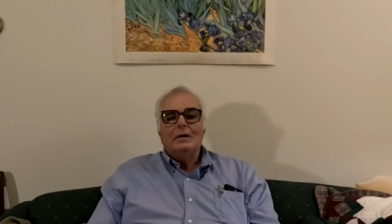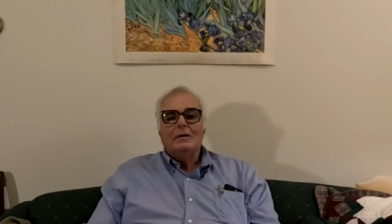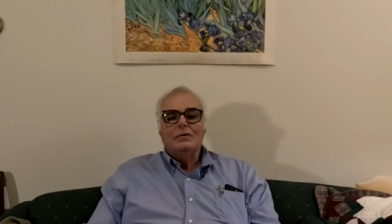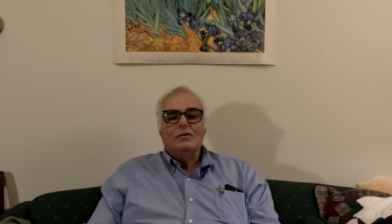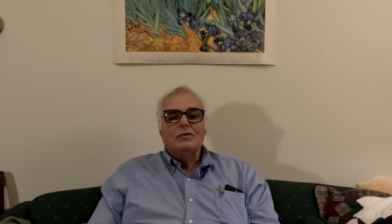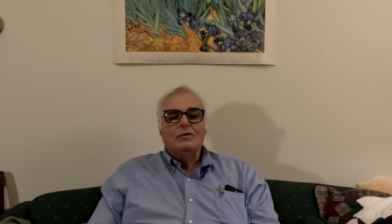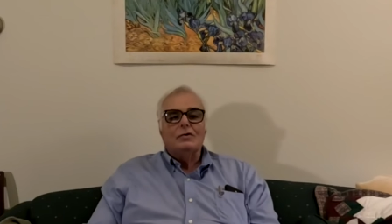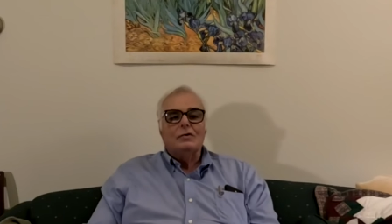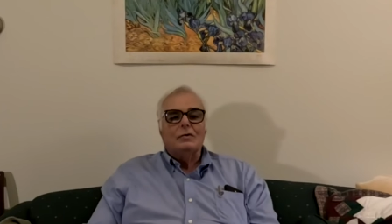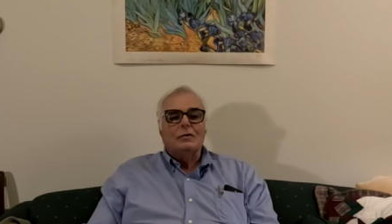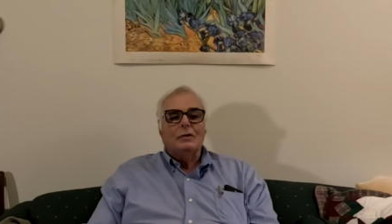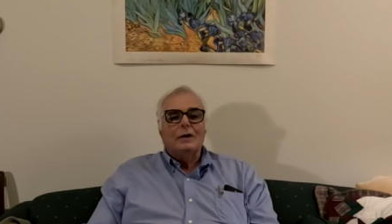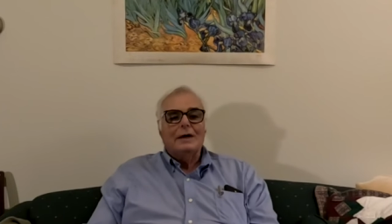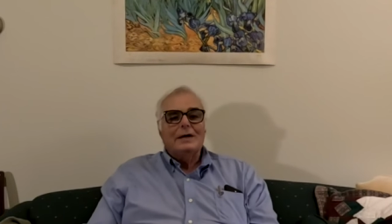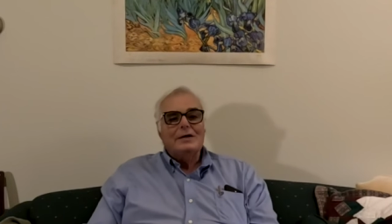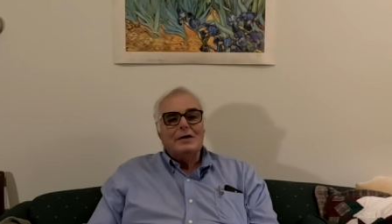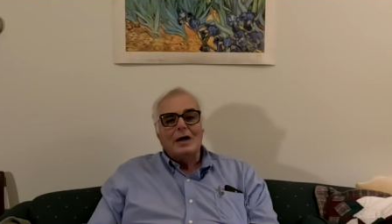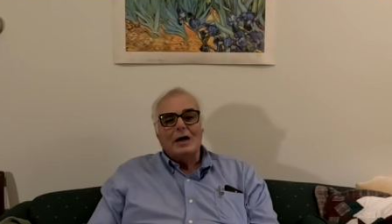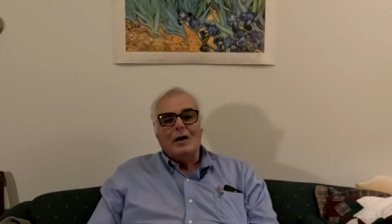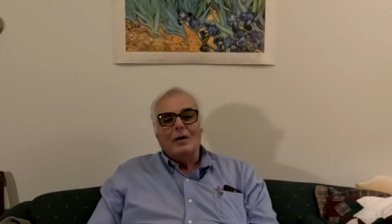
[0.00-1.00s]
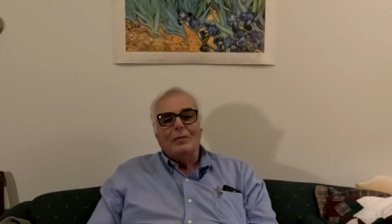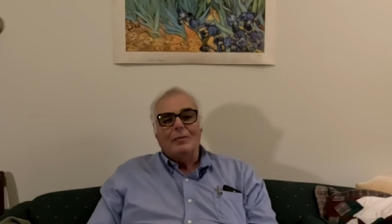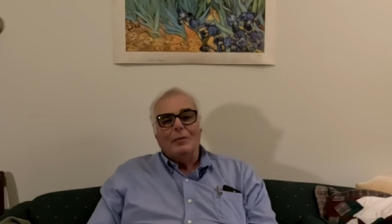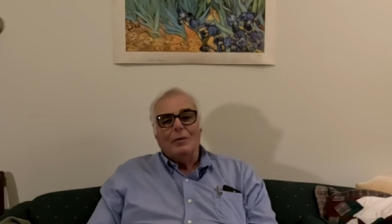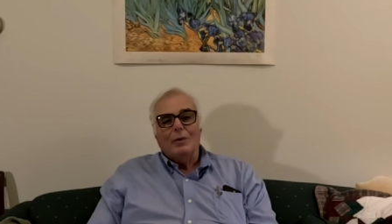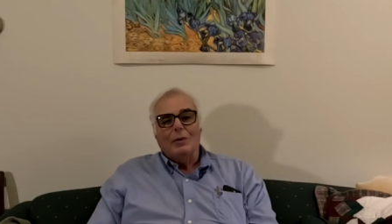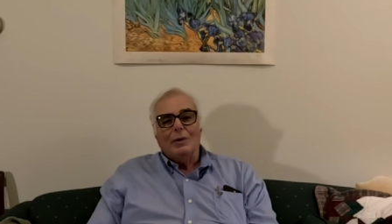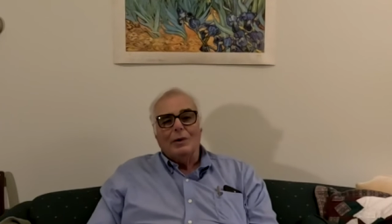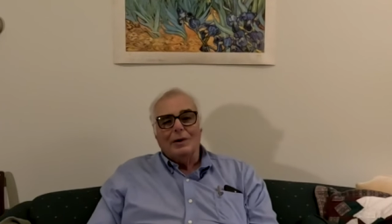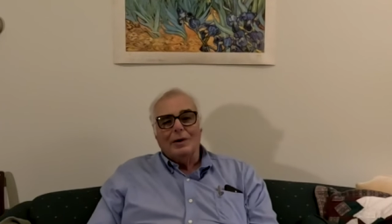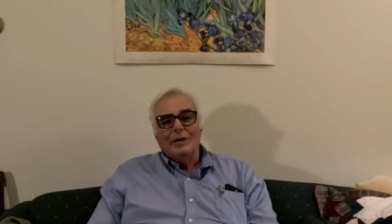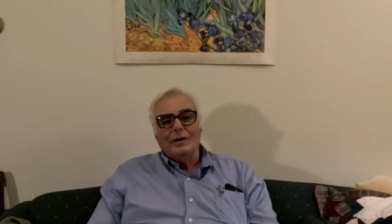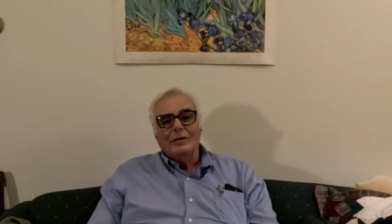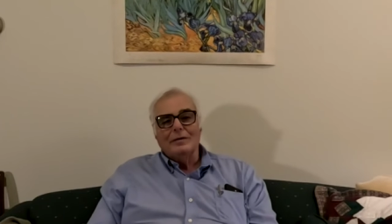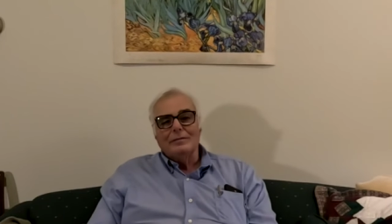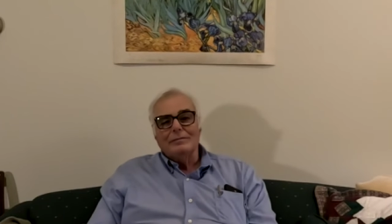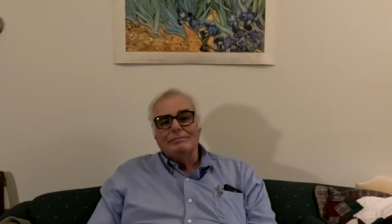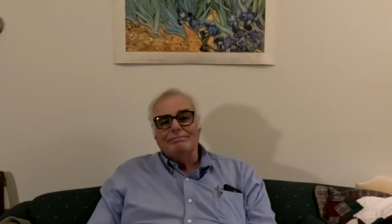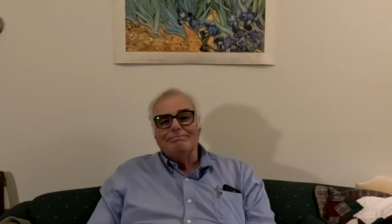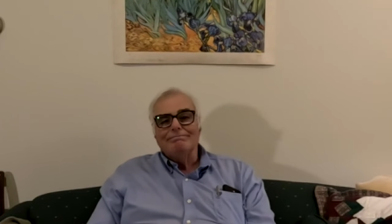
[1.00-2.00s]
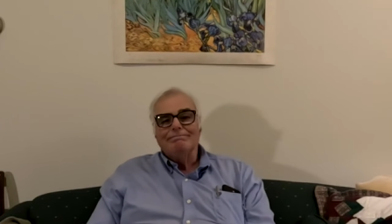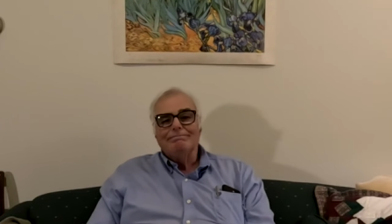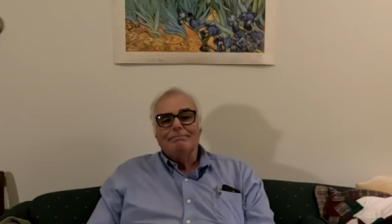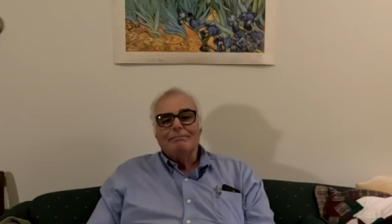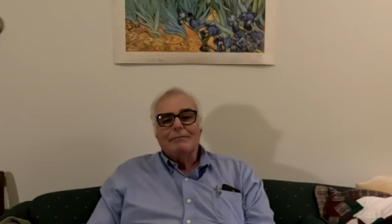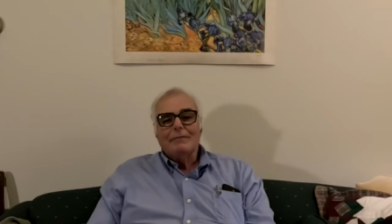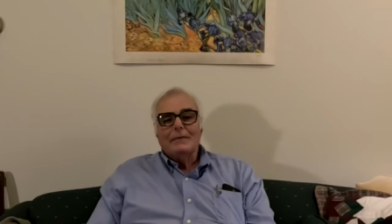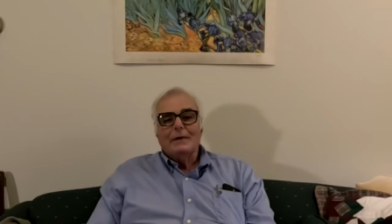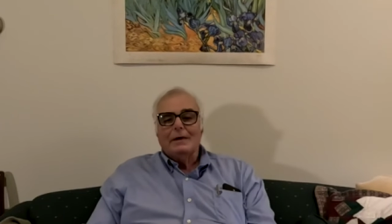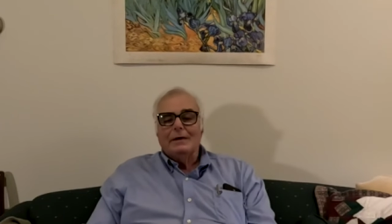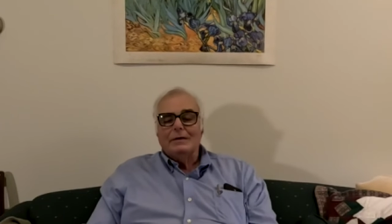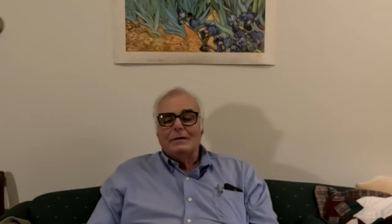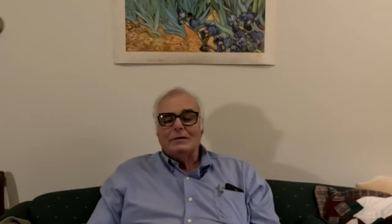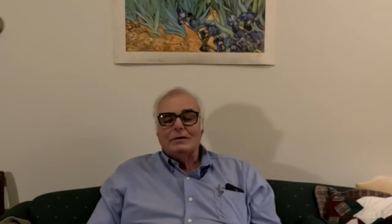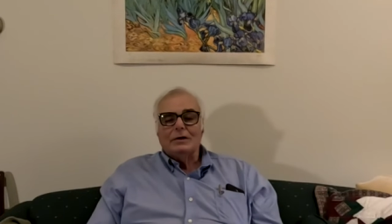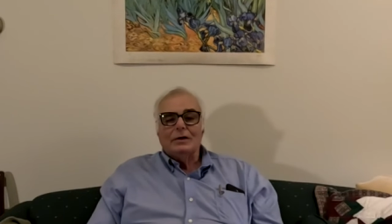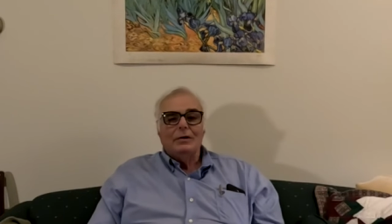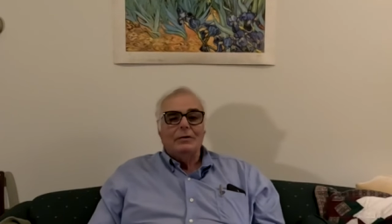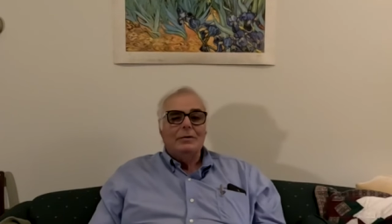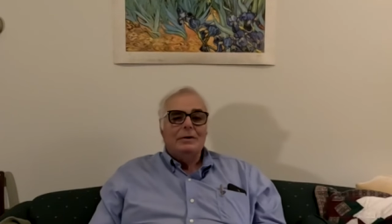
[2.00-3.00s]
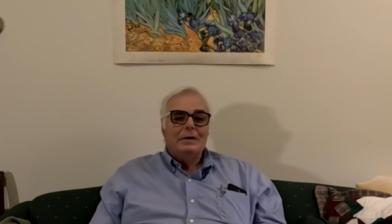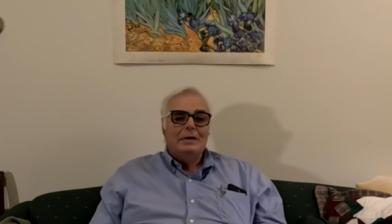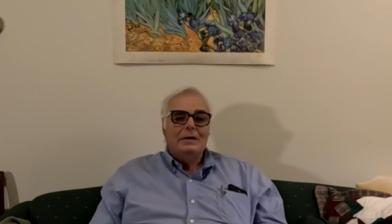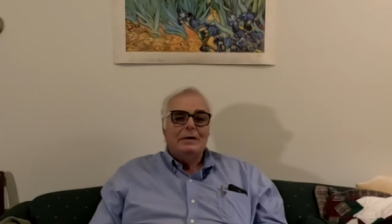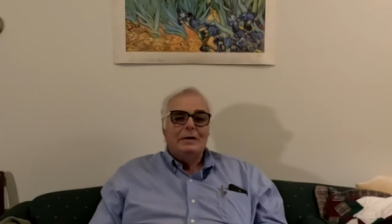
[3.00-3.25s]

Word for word: stretch out more. So,